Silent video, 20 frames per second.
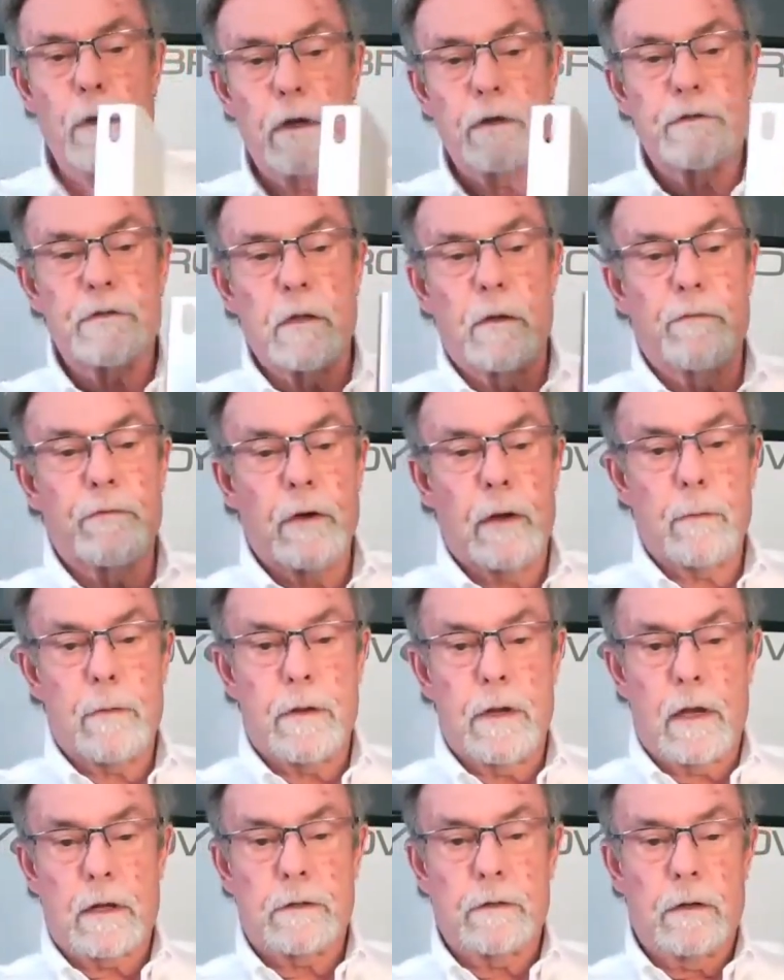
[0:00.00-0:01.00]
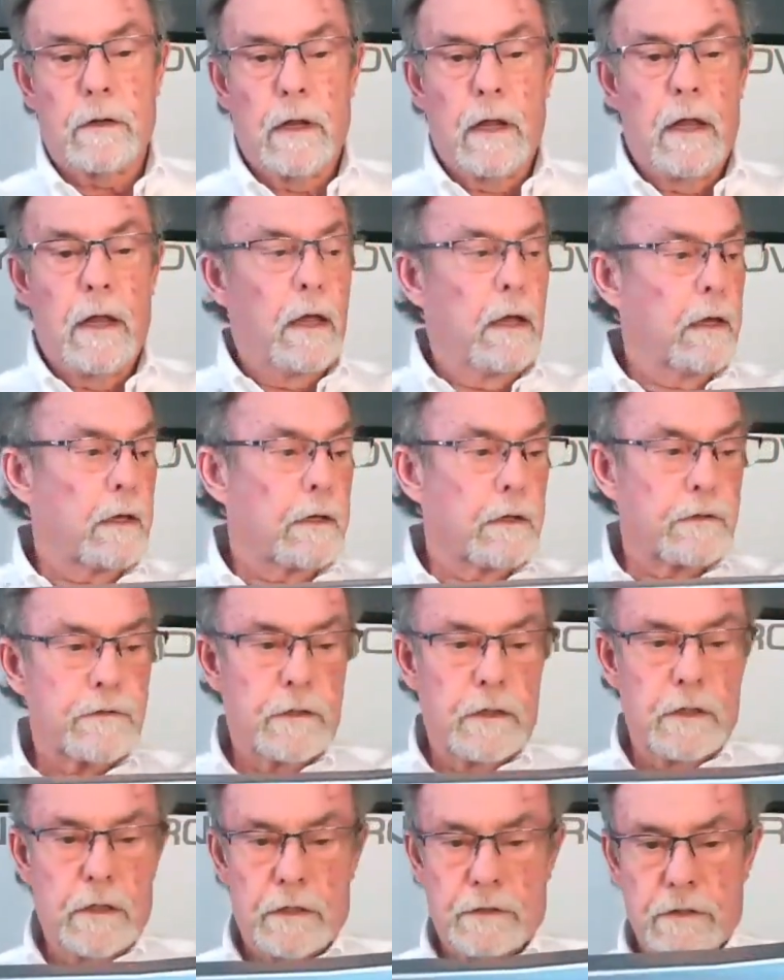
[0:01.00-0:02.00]
cross subframe connector. You can
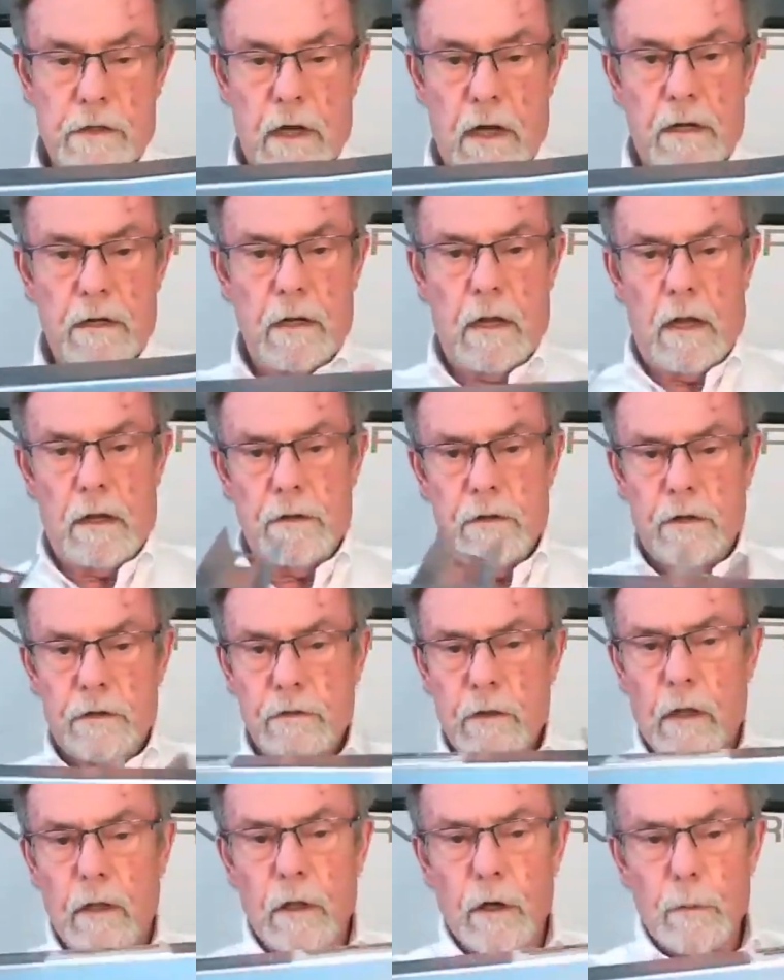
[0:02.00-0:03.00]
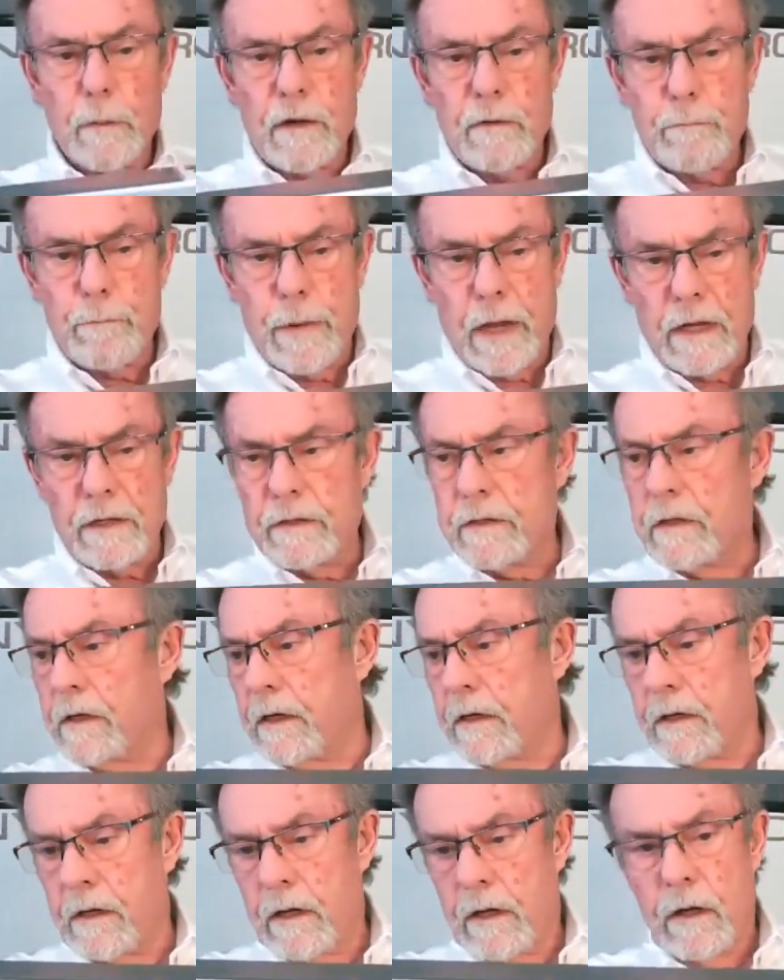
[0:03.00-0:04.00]
see it's got just a little bit of bend in
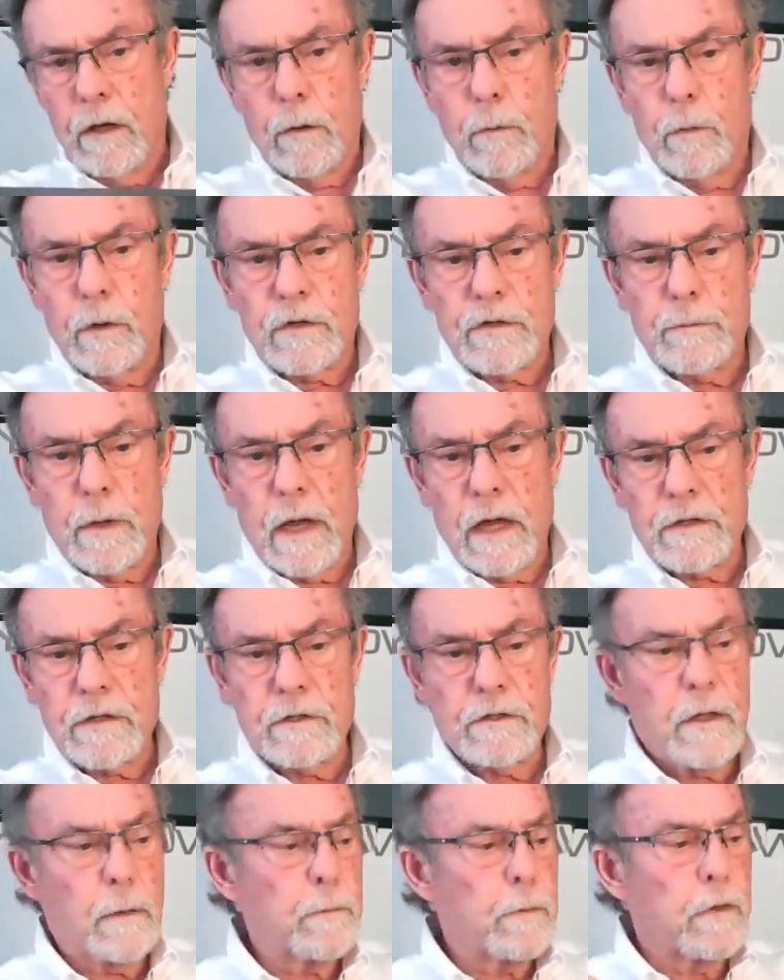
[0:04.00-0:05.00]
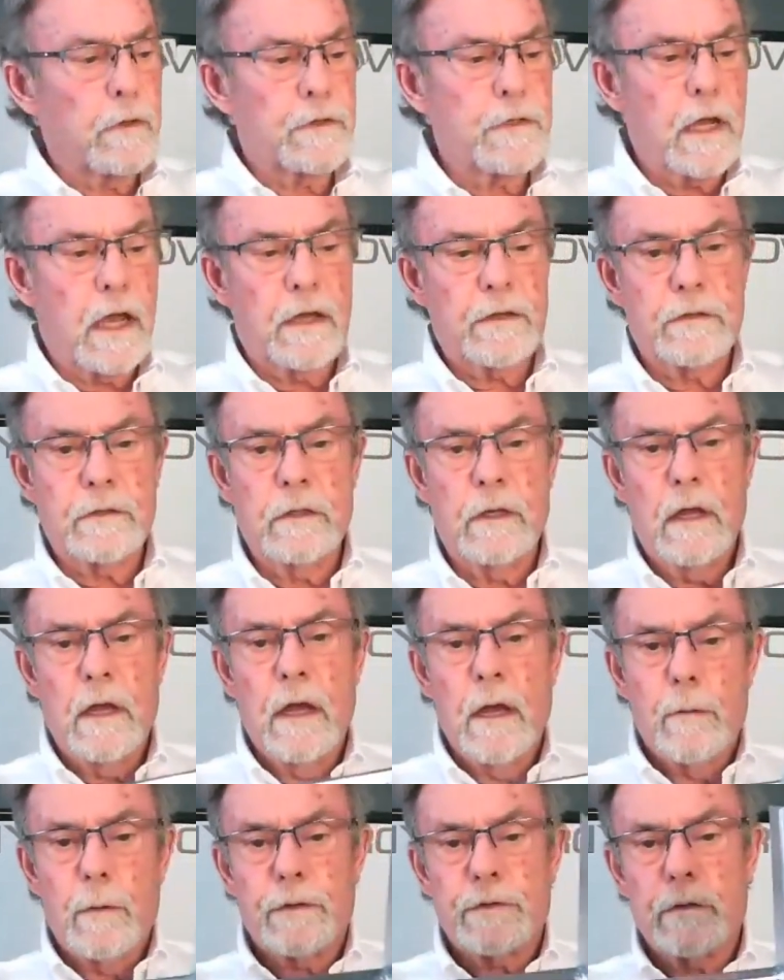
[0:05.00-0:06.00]
it, which matches up to the chassis.
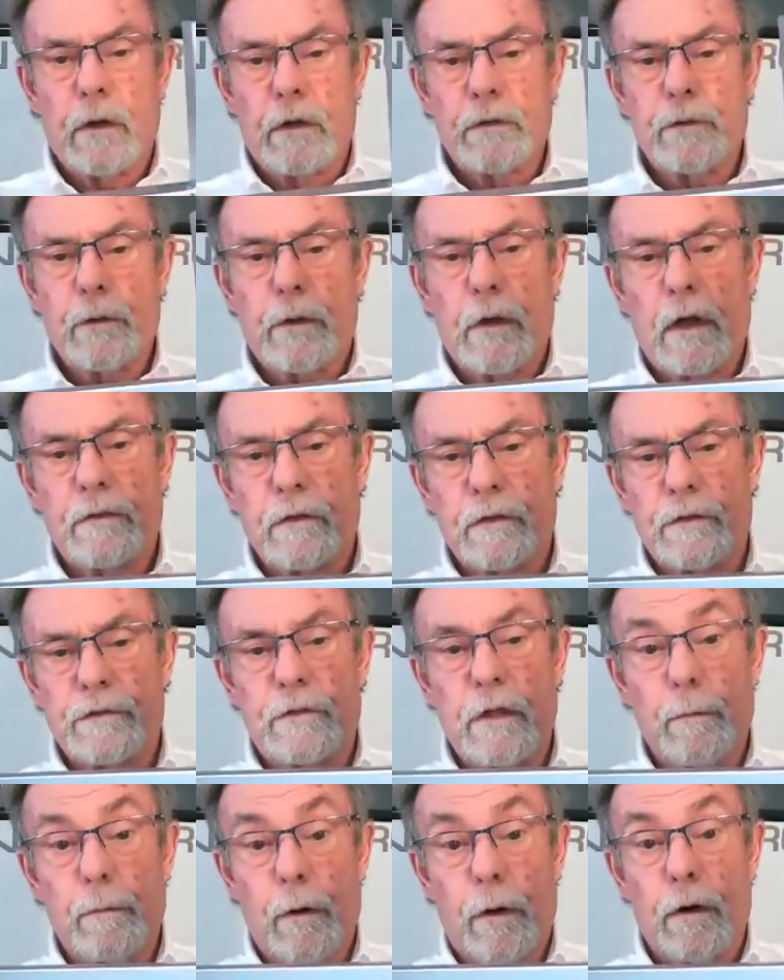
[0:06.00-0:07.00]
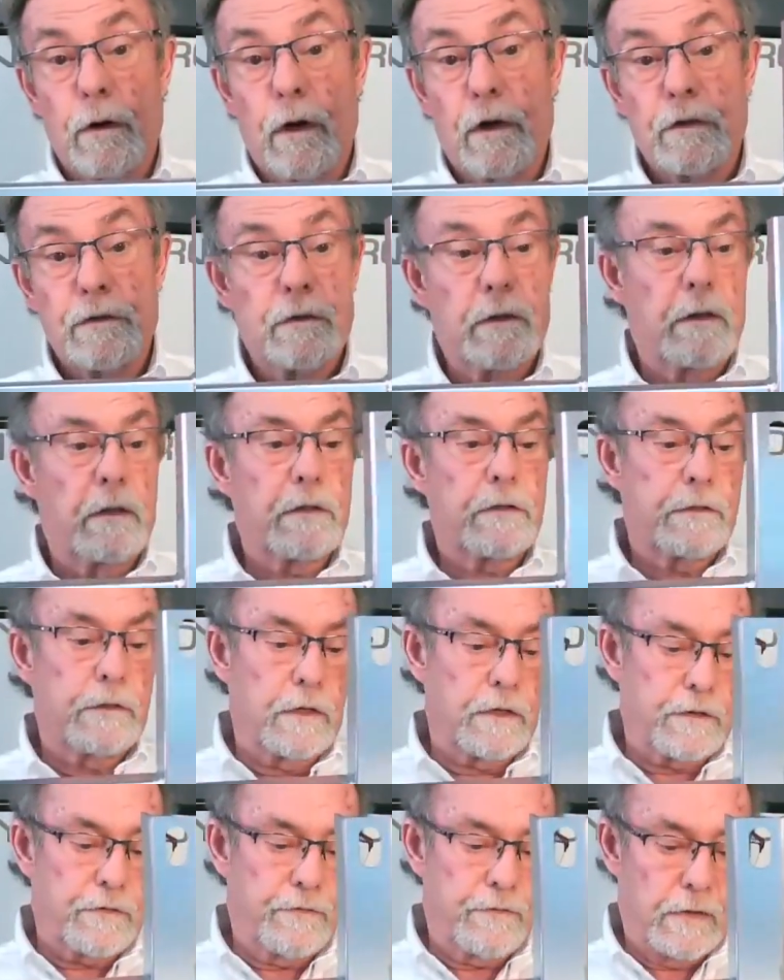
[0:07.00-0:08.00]
It's also got this double cross, this
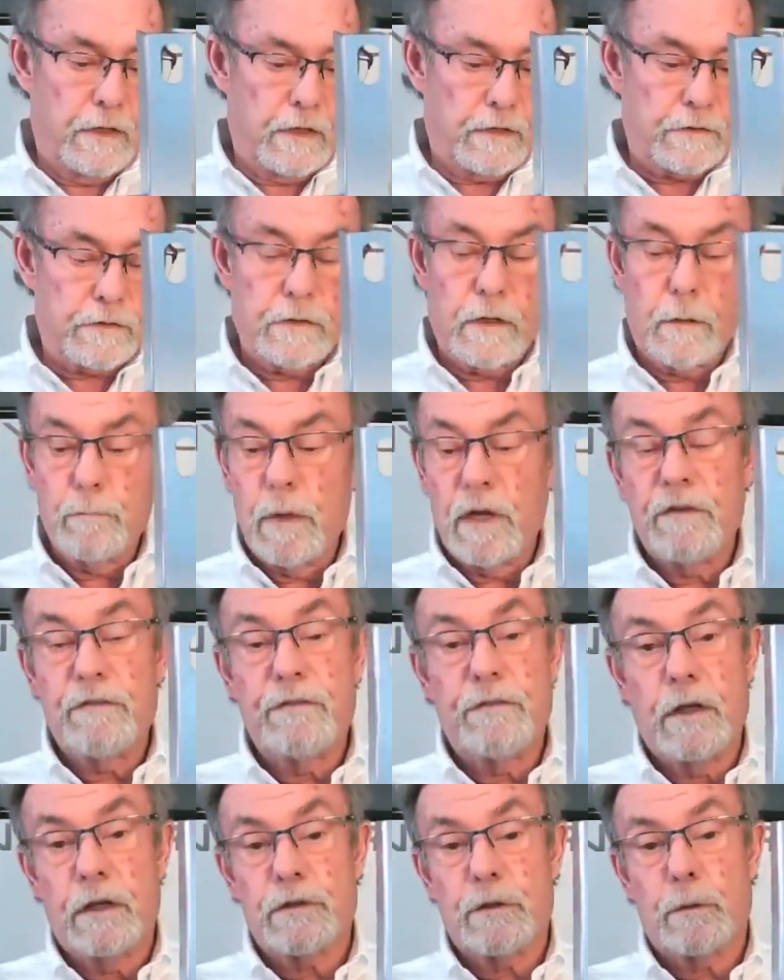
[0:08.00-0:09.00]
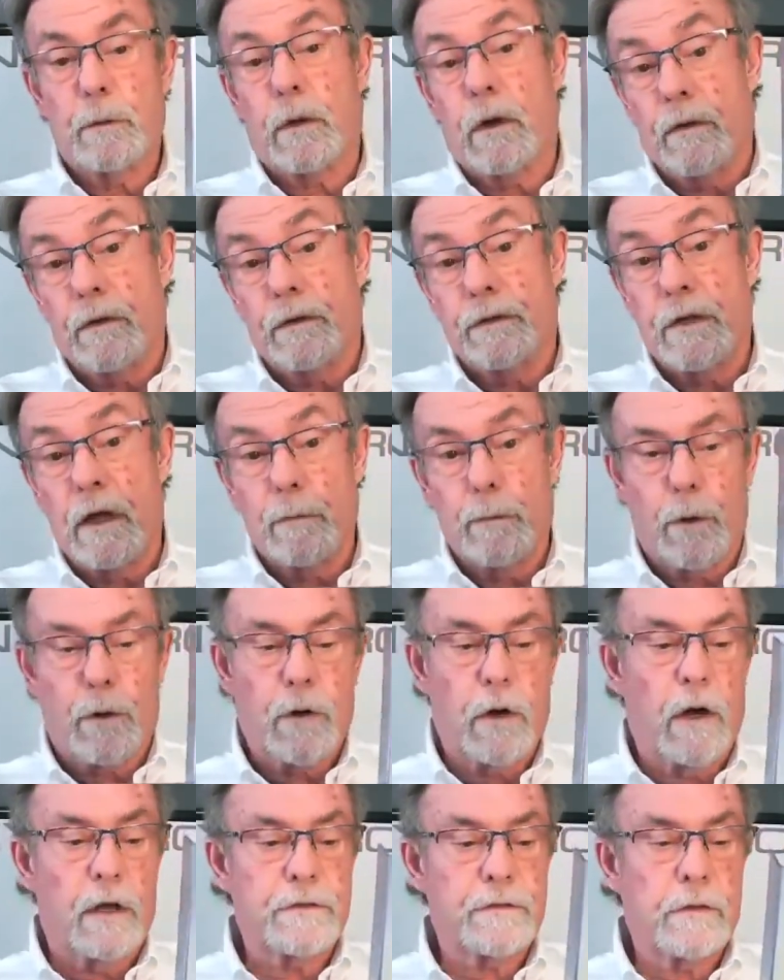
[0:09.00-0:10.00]
this this uh, mid feature we call the double
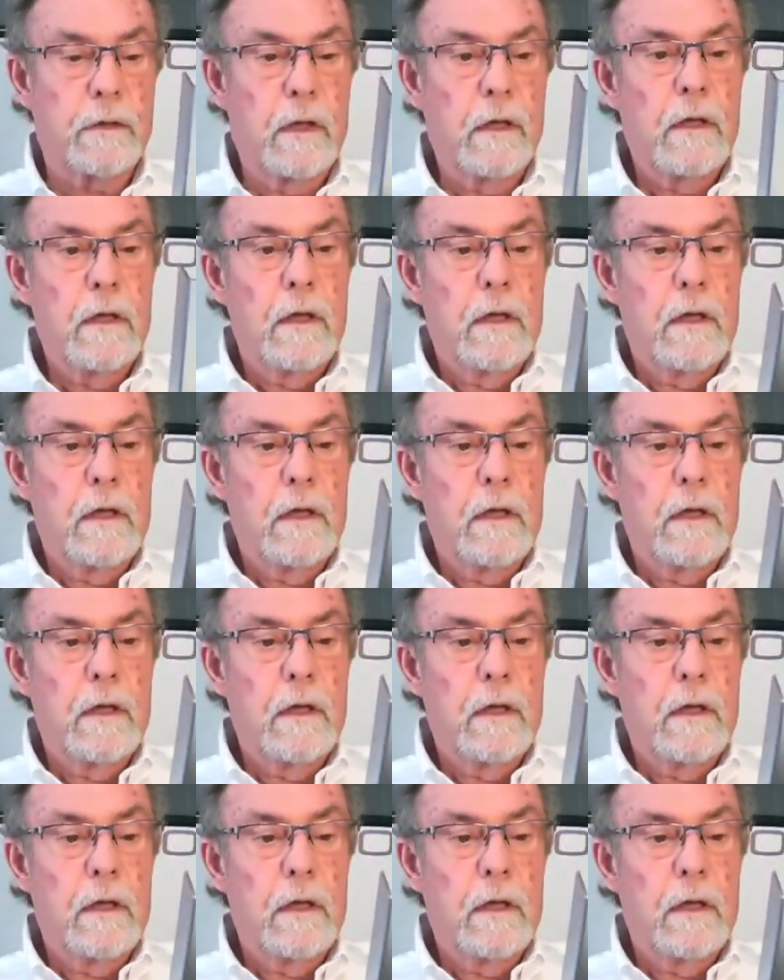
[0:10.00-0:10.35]
cross